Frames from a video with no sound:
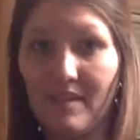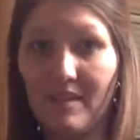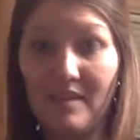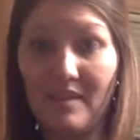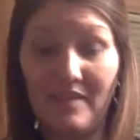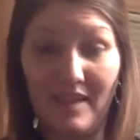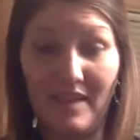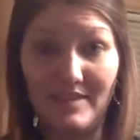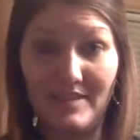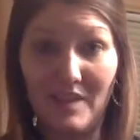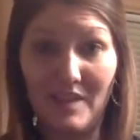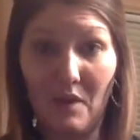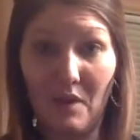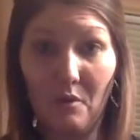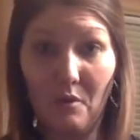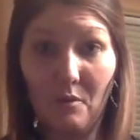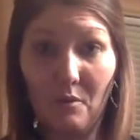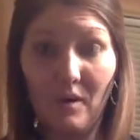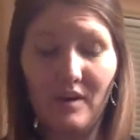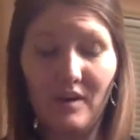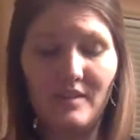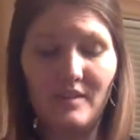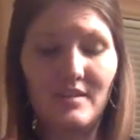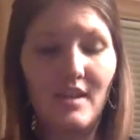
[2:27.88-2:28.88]
That's how it
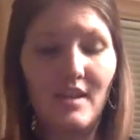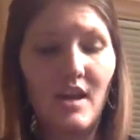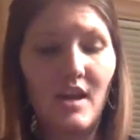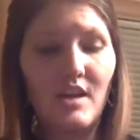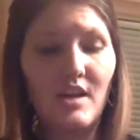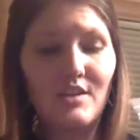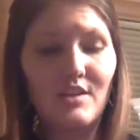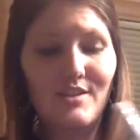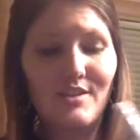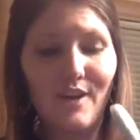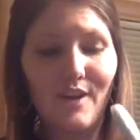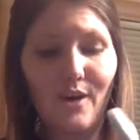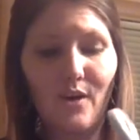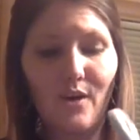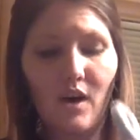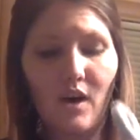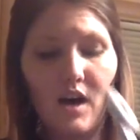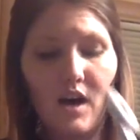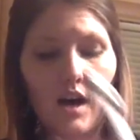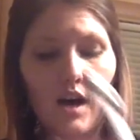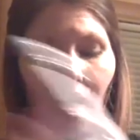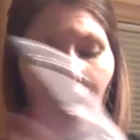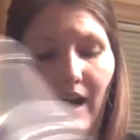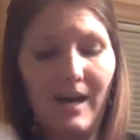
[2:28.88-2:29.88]
works. So
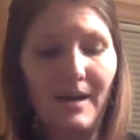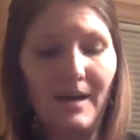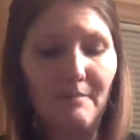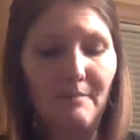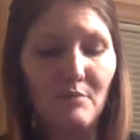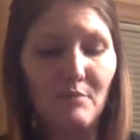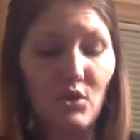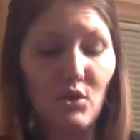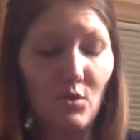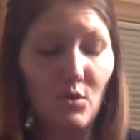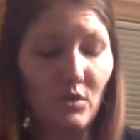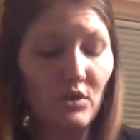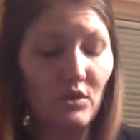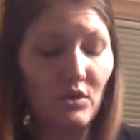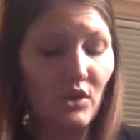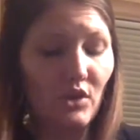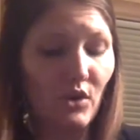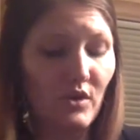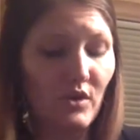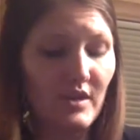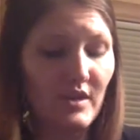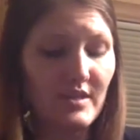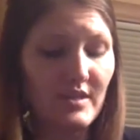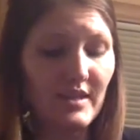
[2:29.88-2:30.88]
you will
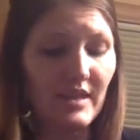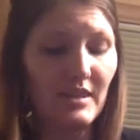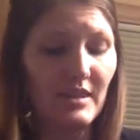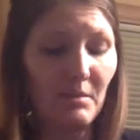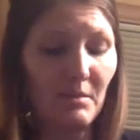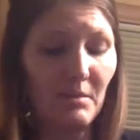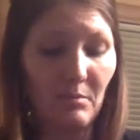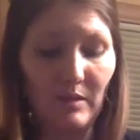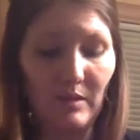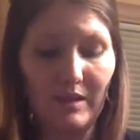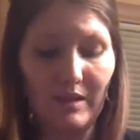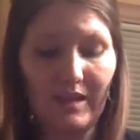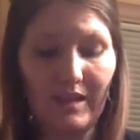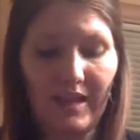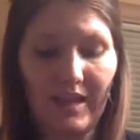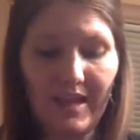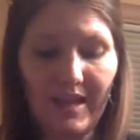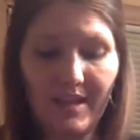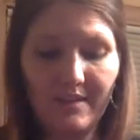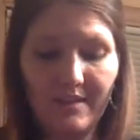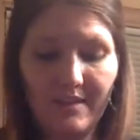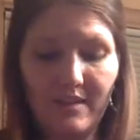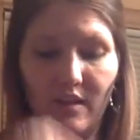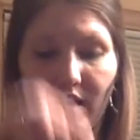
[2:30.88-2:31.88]
notice that the
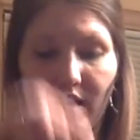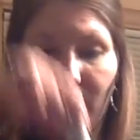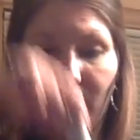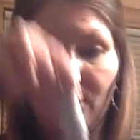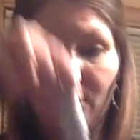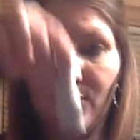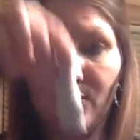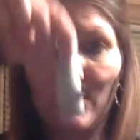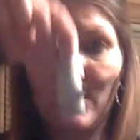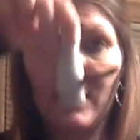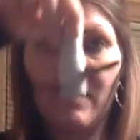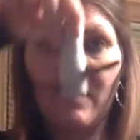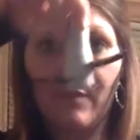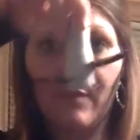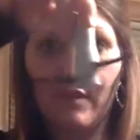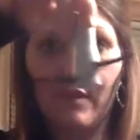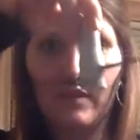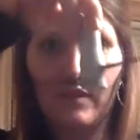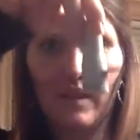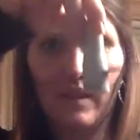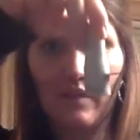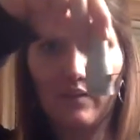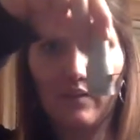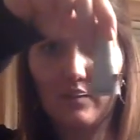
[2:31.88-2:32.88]
blades are at 3 different
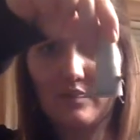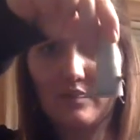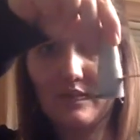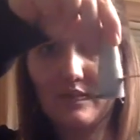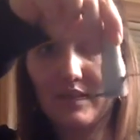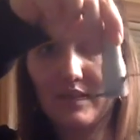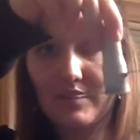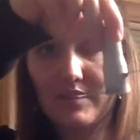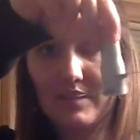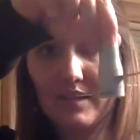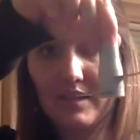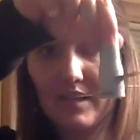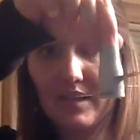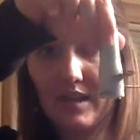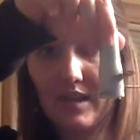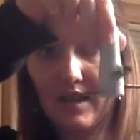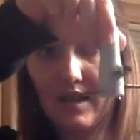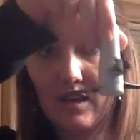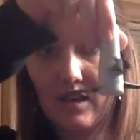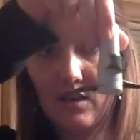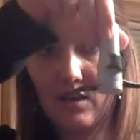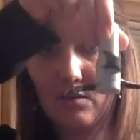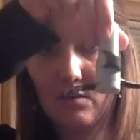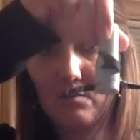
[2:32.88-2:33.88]
levels. That's going to
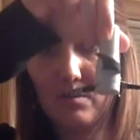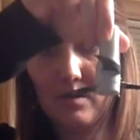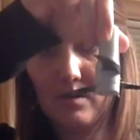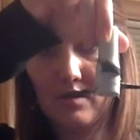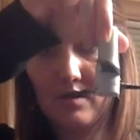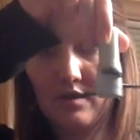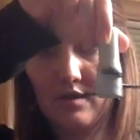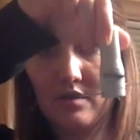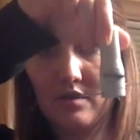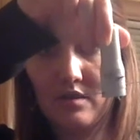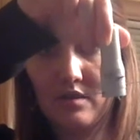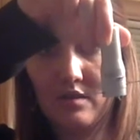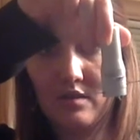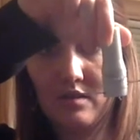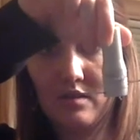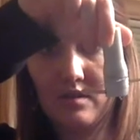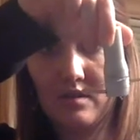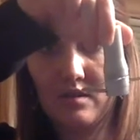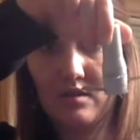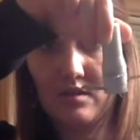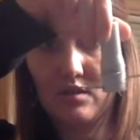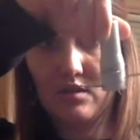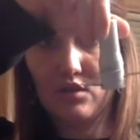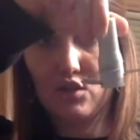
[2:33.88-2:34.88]
help
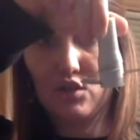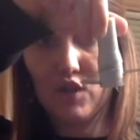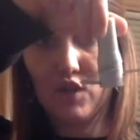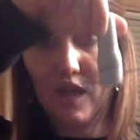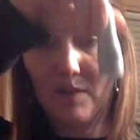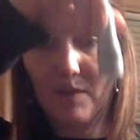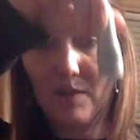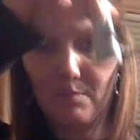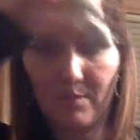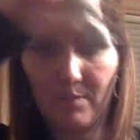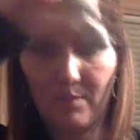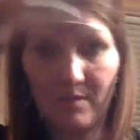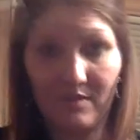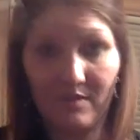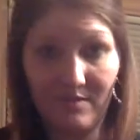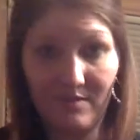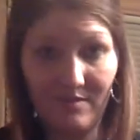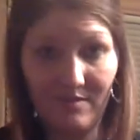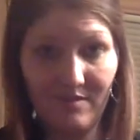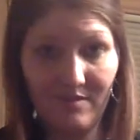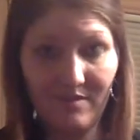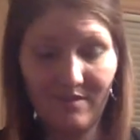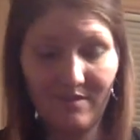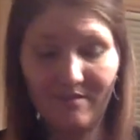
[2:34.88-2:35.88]
chop
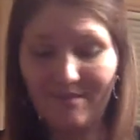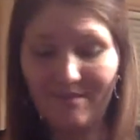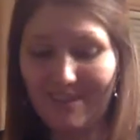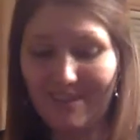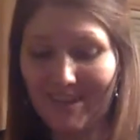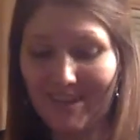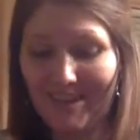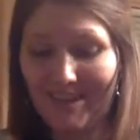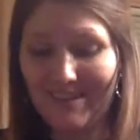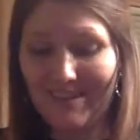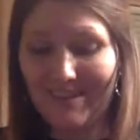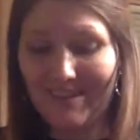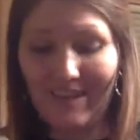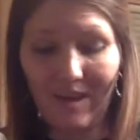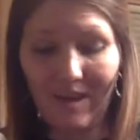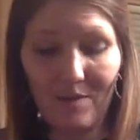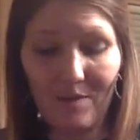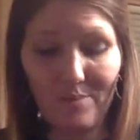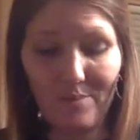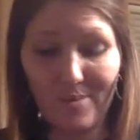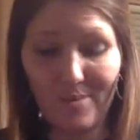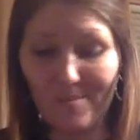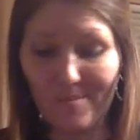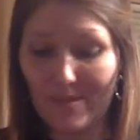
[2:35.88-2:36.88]
anything
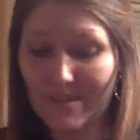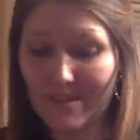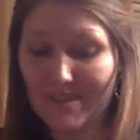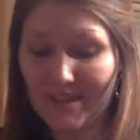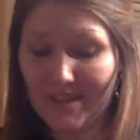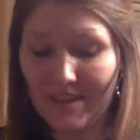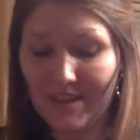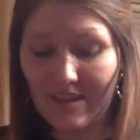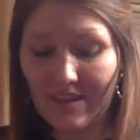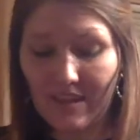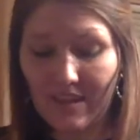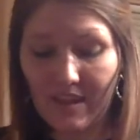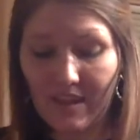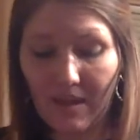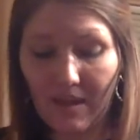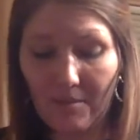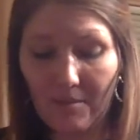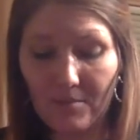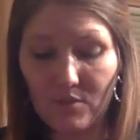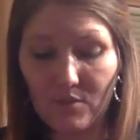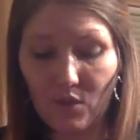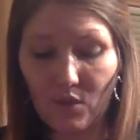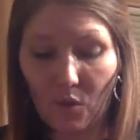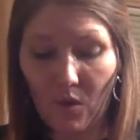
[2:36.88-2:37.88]
up or mix anything up.
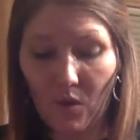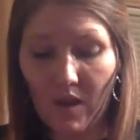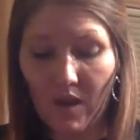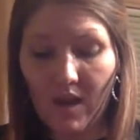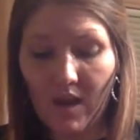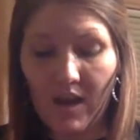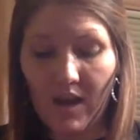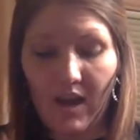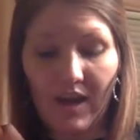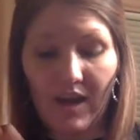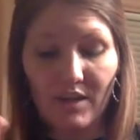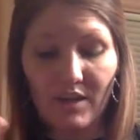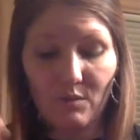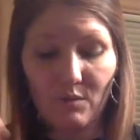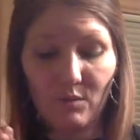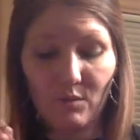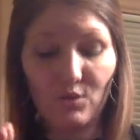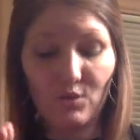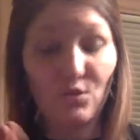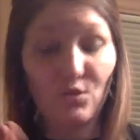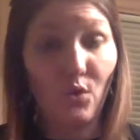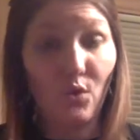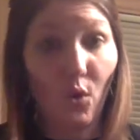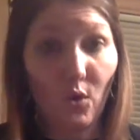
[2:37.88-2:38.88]
So I will
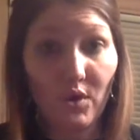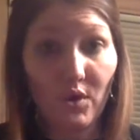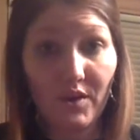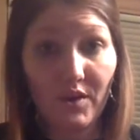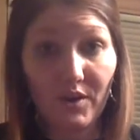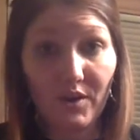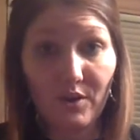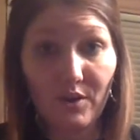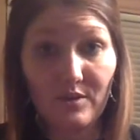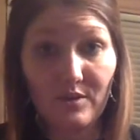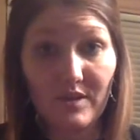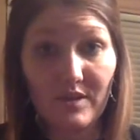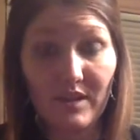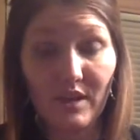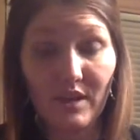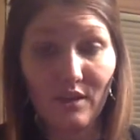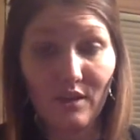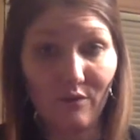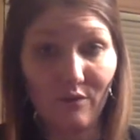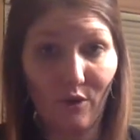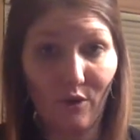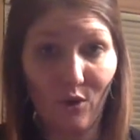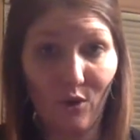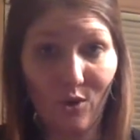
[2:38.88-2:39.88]
do Oreos in here
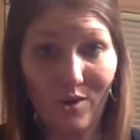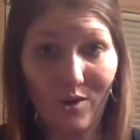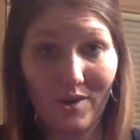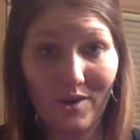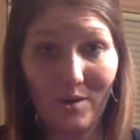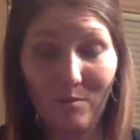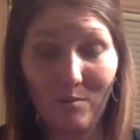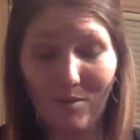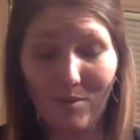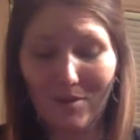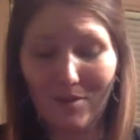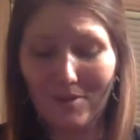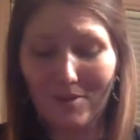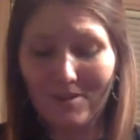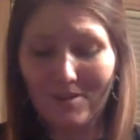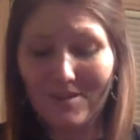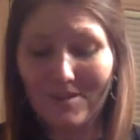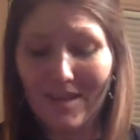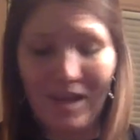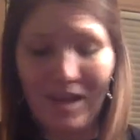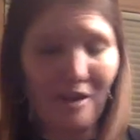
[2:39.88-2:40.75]
for Oreo balls.